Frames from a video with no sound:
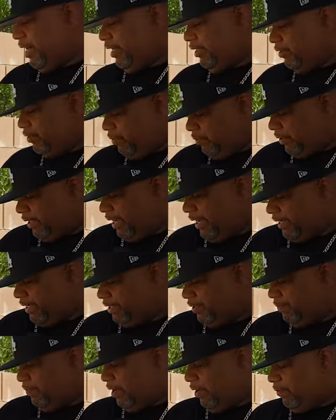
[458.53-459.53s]
I know when I
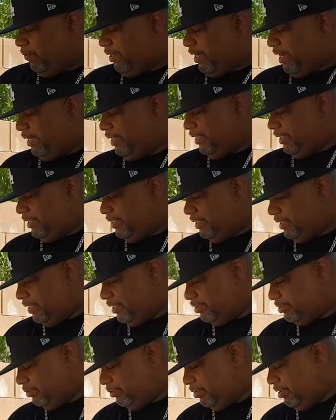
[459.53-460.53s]
get about what I need to
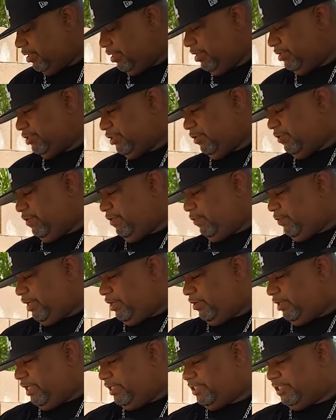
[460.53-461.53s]
get to. So we're
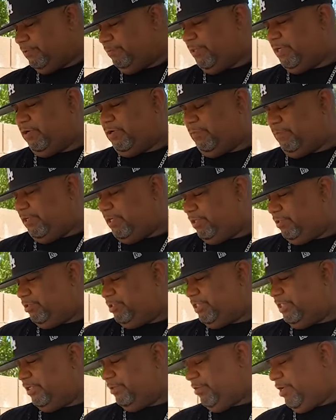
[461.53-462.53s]
gonna let this build up a little
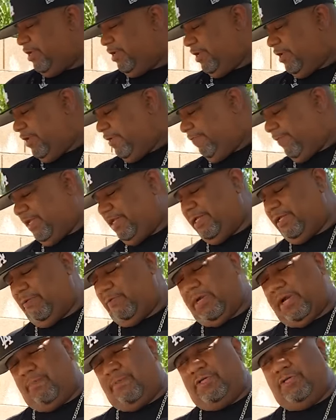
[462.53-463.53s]
temp, and then
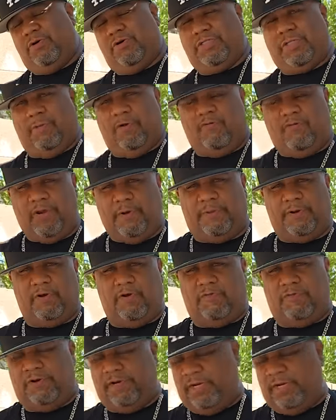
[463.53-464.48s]
what I'm gonna do is I'm gonna flip it over